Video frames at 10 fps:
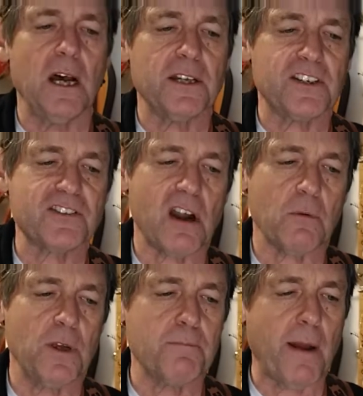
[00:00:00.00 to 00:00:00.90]
to start
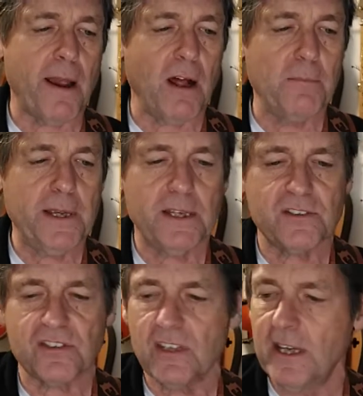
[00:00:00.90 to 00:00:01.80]
with, by all
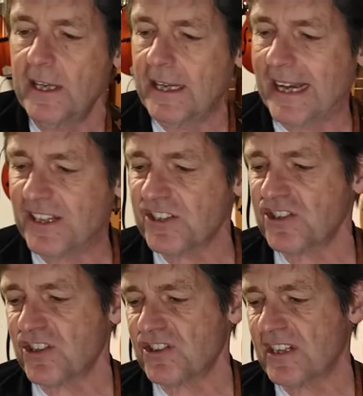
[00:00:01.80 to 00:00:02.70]
means, and this
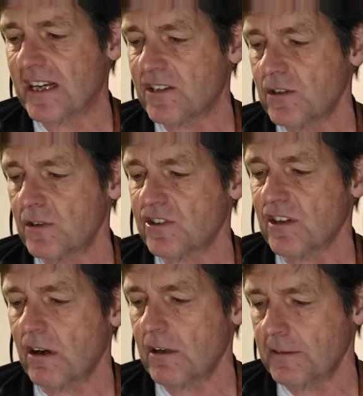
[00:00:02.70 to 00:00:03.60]
is just to get you
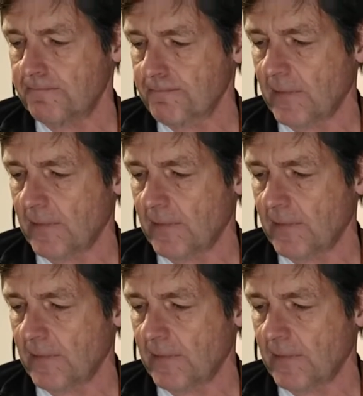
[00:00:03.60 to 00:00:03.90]
started.